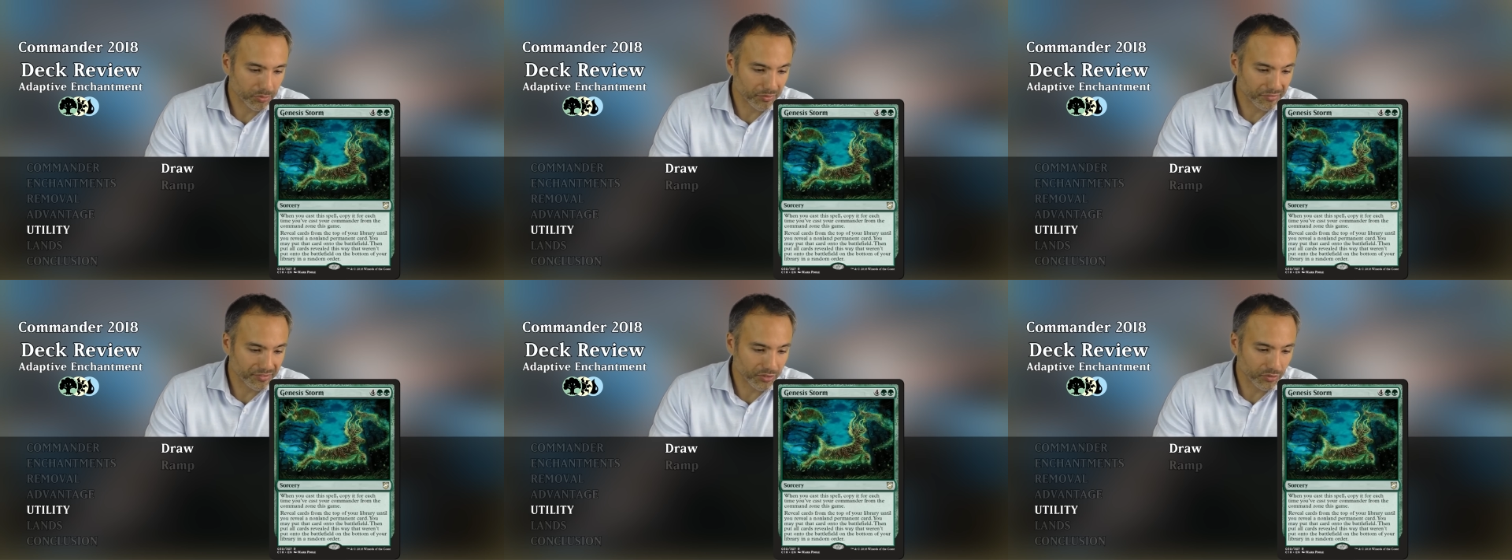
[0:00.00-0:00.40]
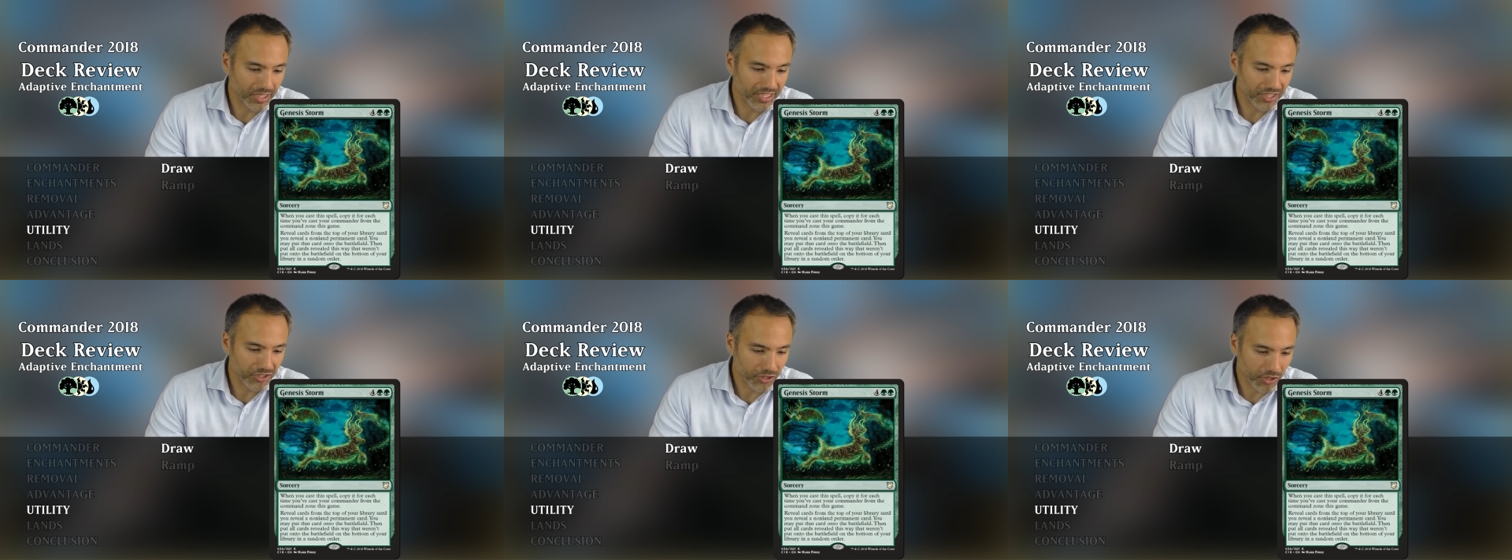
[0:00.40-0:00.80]
reveal
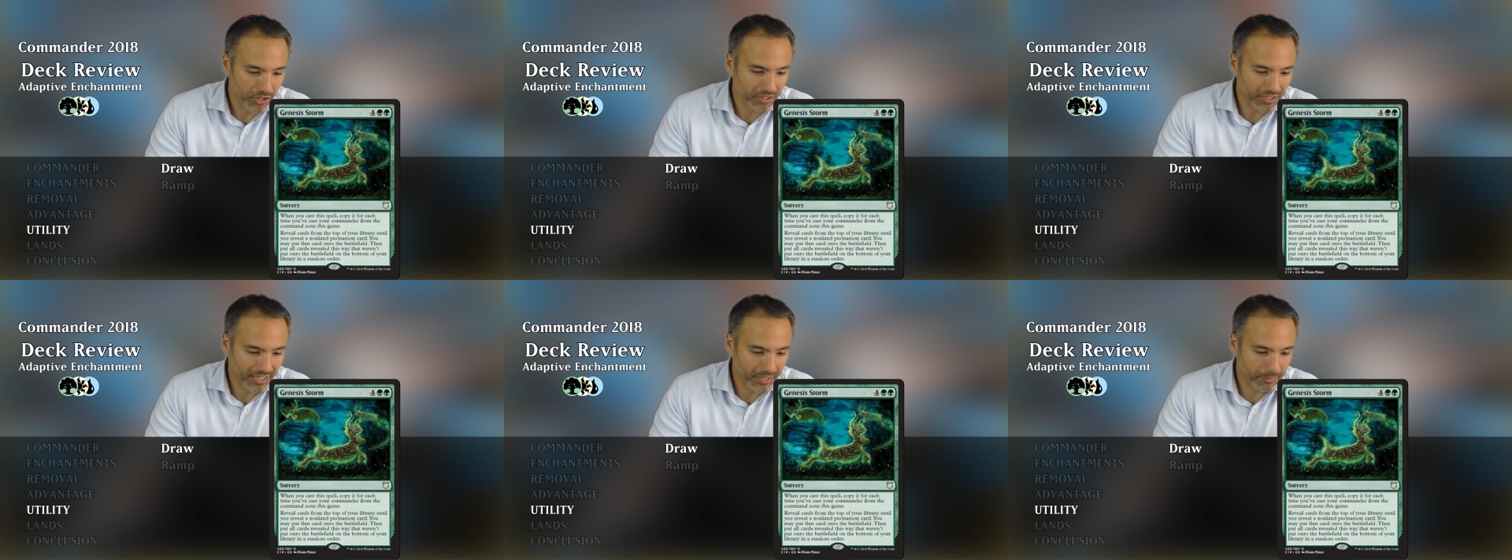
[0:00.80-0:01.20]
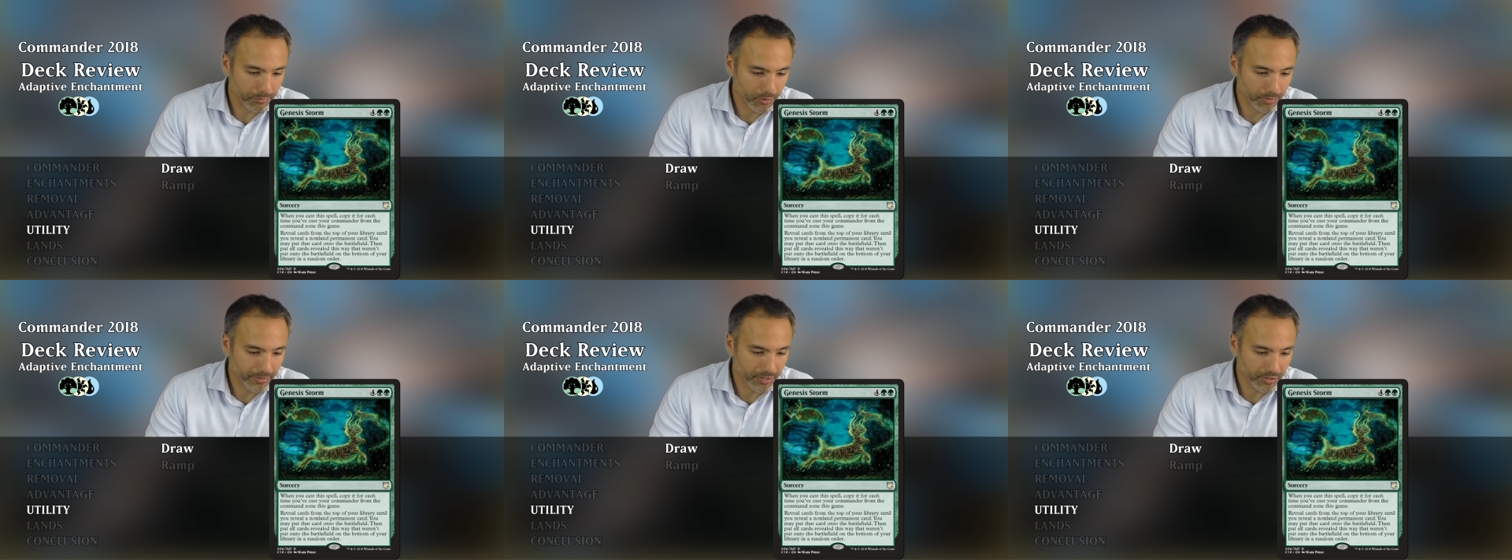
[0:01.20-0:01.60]
a non-land
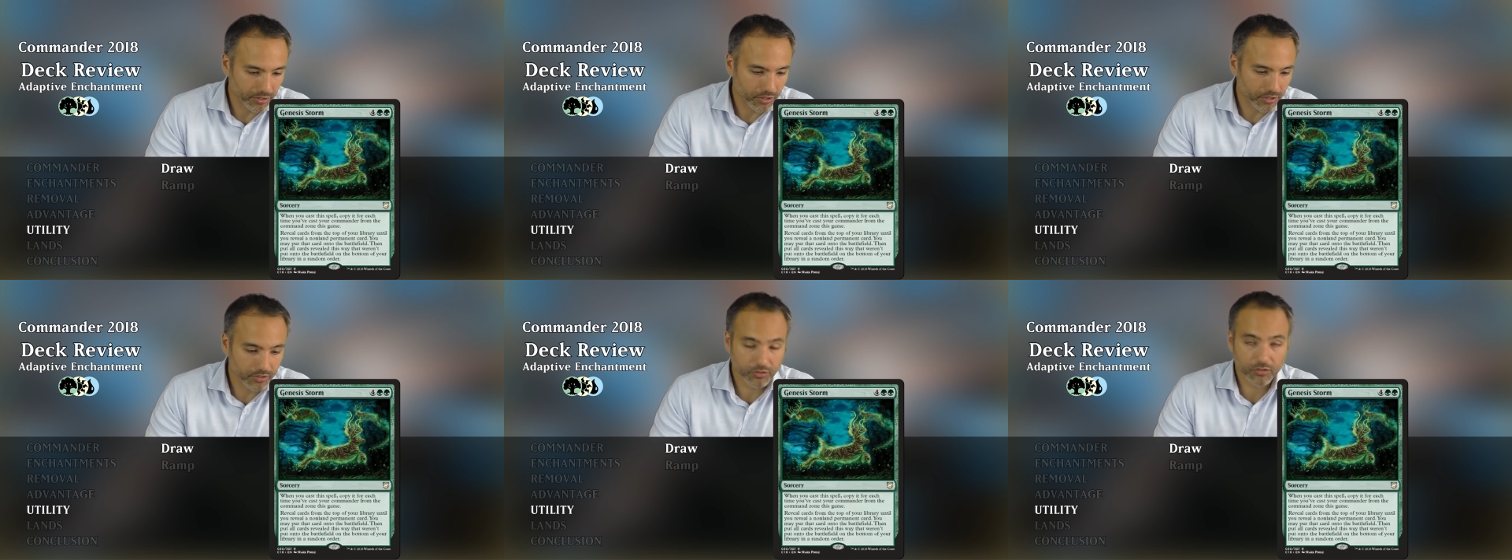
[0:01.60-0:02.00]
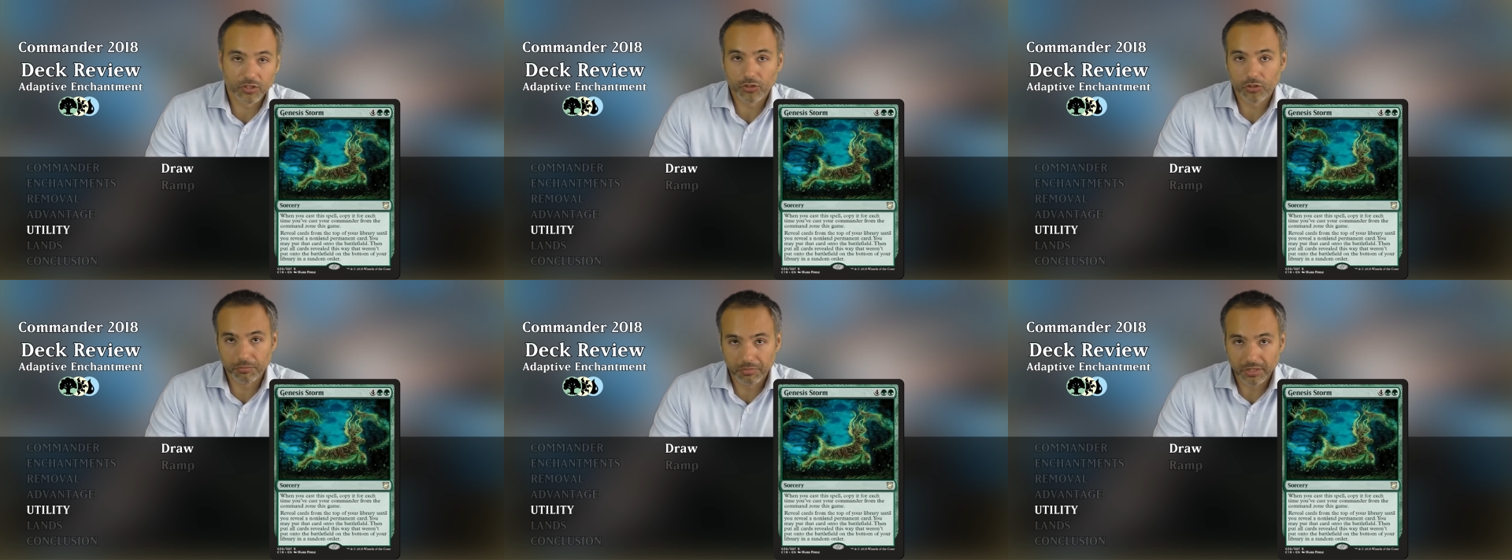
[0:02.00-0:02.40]
permanent card. So
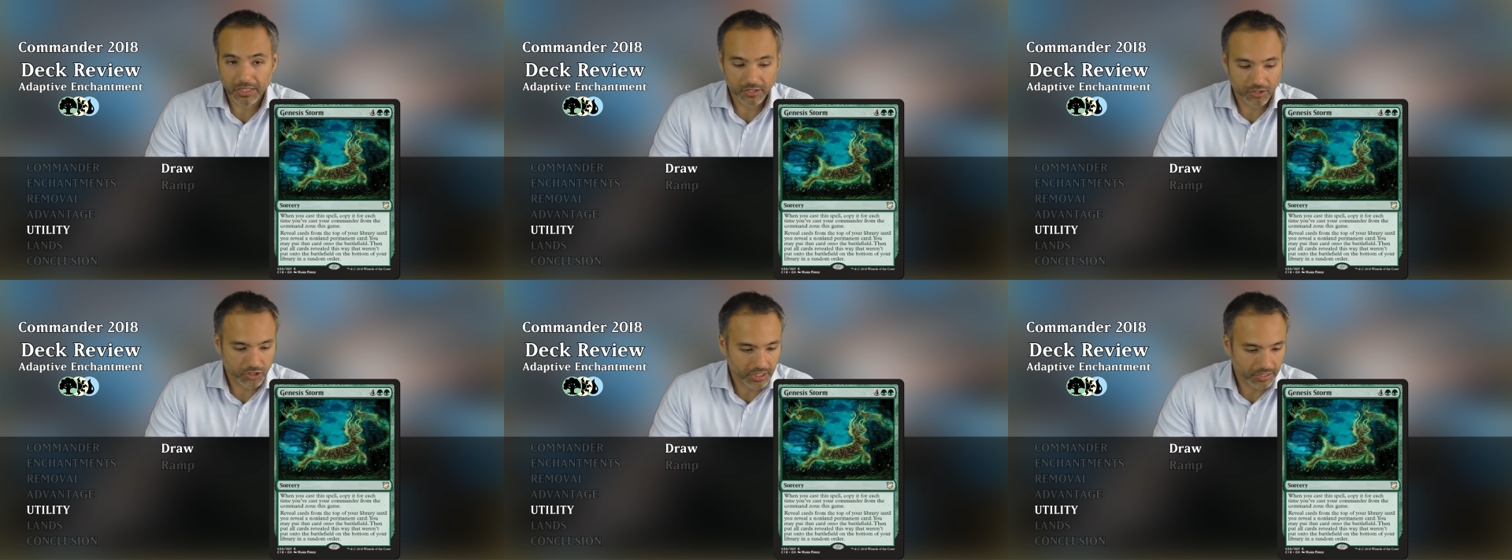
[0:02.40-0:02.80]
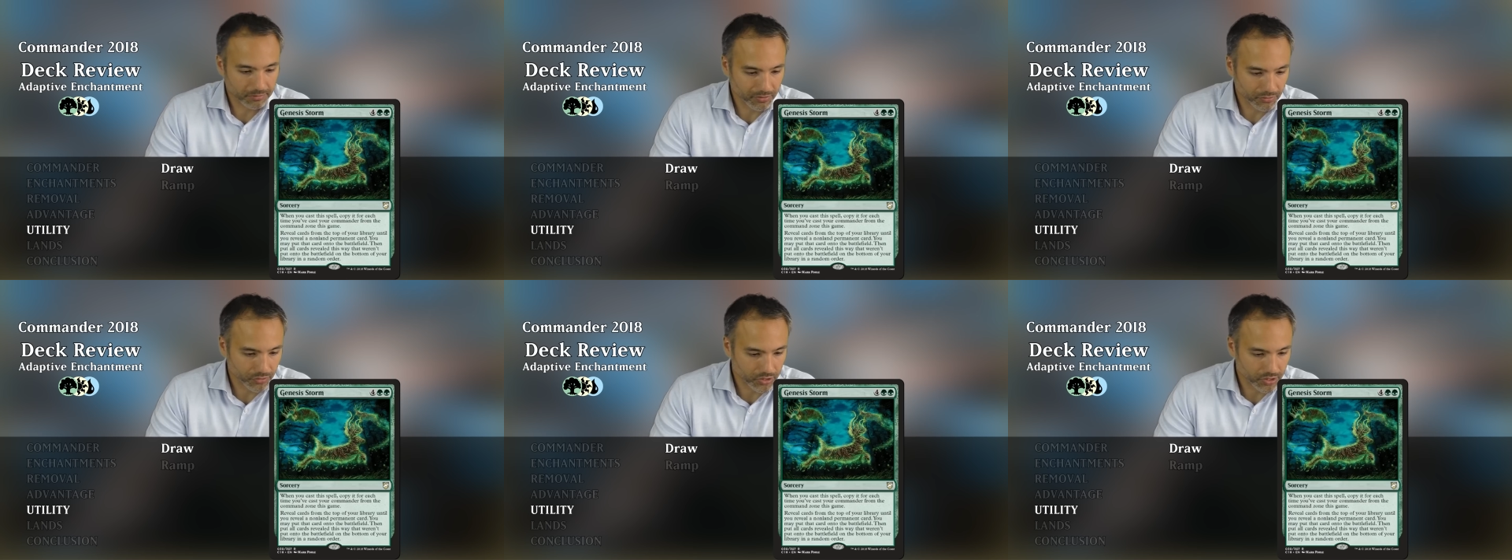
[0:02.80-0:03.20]
this could be an
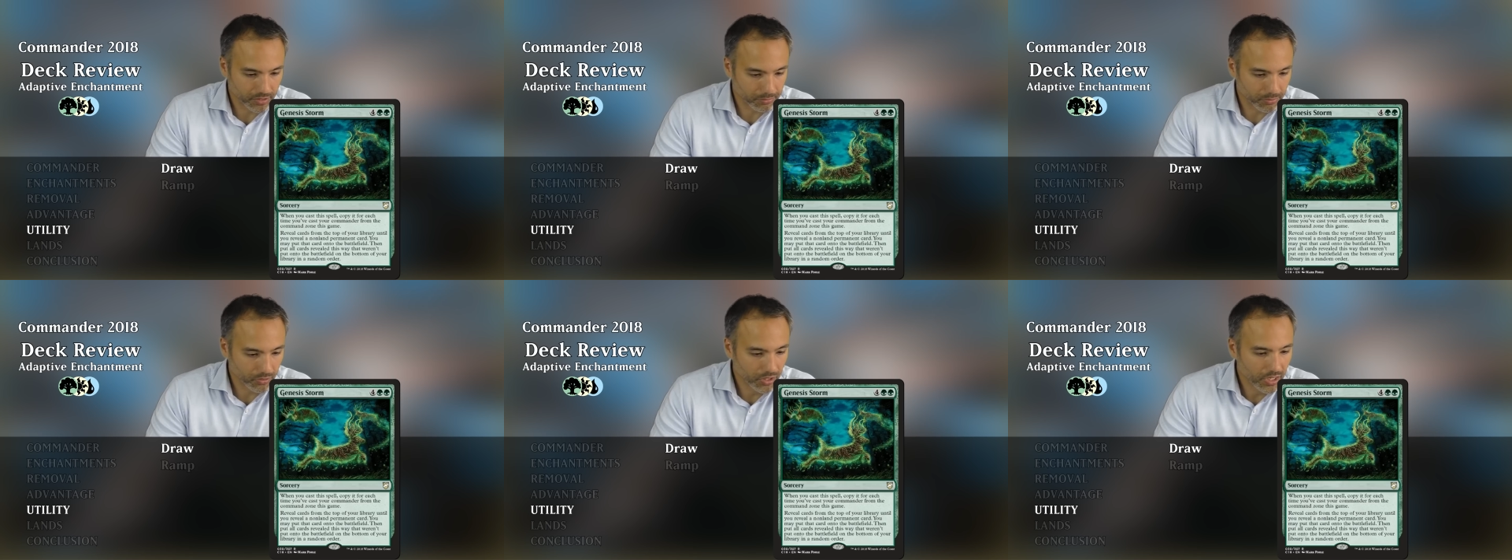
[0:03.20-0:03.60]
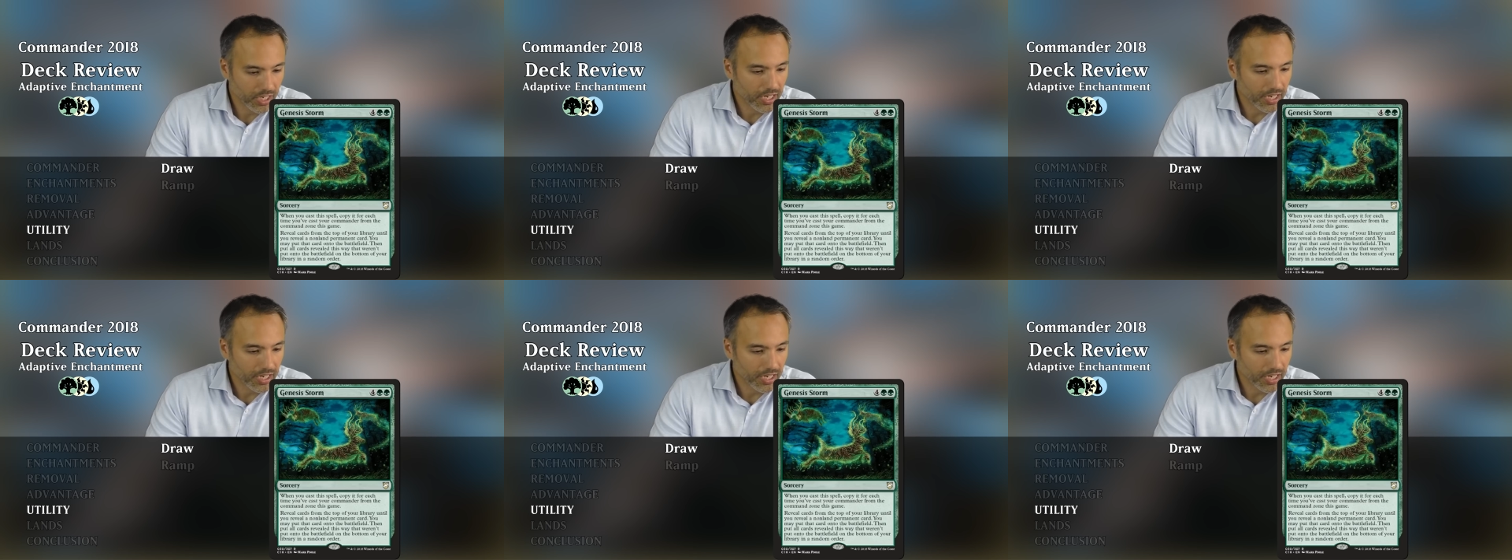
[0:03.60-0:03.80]
enchantment, for example.